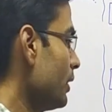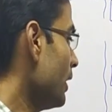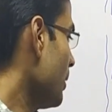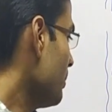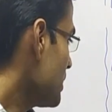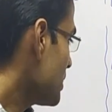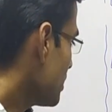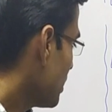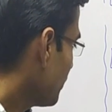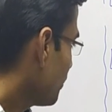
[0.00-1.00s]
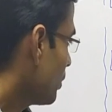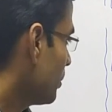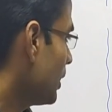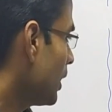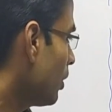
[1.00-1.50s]
Dimensional
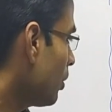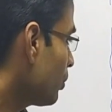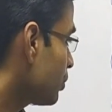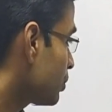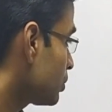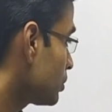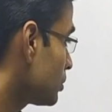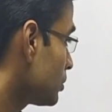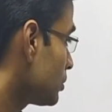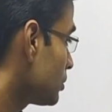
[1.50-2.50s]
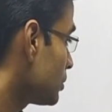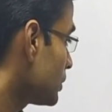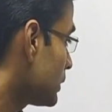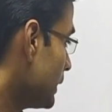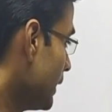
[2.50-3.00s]
formula of
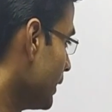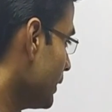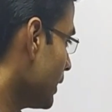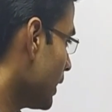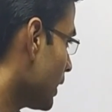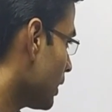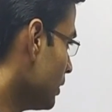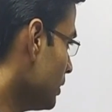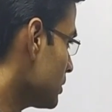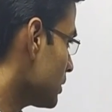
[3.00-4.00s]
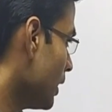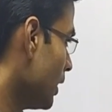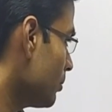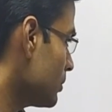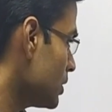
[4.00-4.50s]
area is
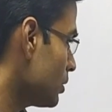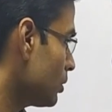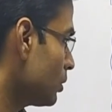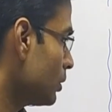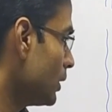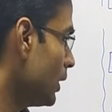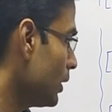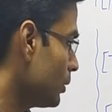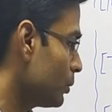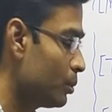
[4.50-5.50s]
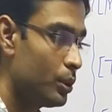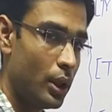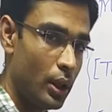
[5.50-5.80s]
M0 L2